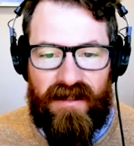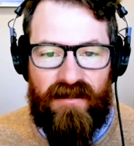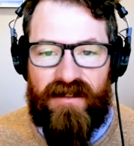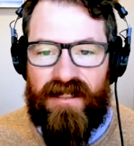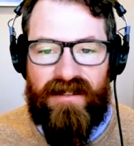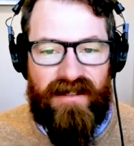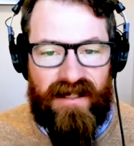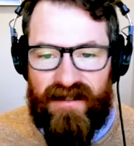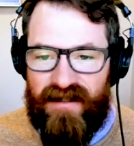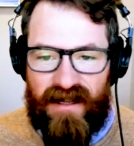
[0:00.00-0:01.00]
that just
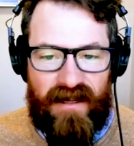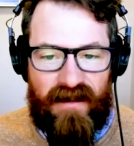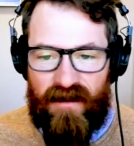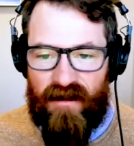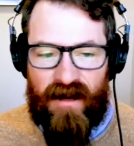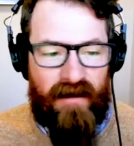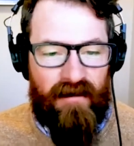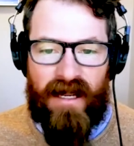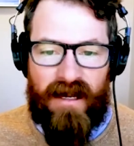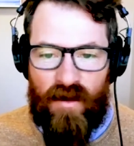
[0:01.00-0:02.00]
exist in your
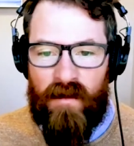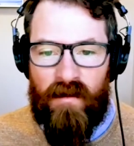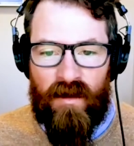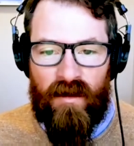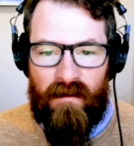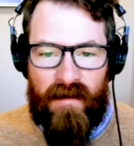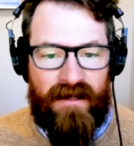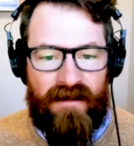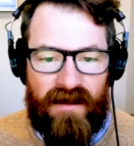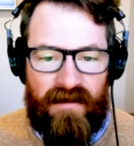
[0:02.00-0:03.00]
everyday normal
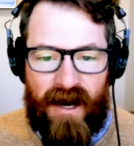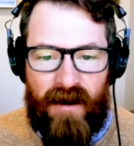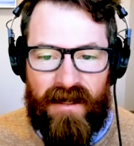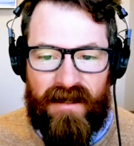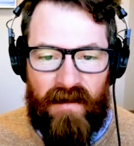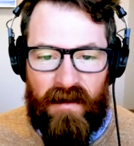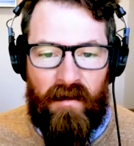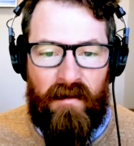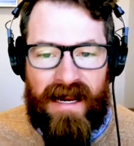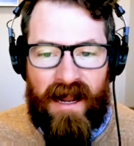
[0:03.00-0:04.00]
ministry environment that
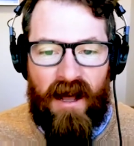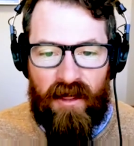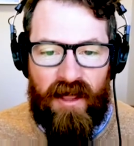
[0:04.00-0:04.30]
people might not